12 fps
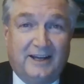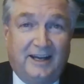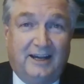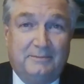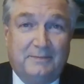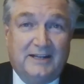
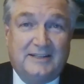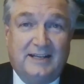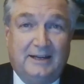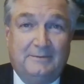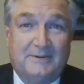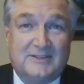And my
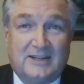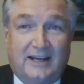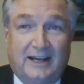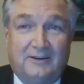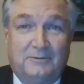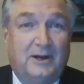team was
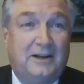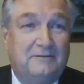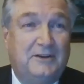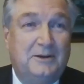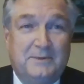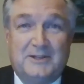like, what
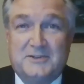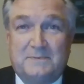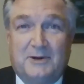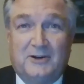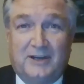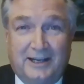have you been
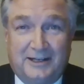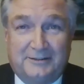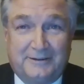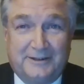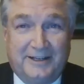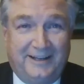smoking,
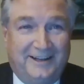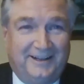Alfred?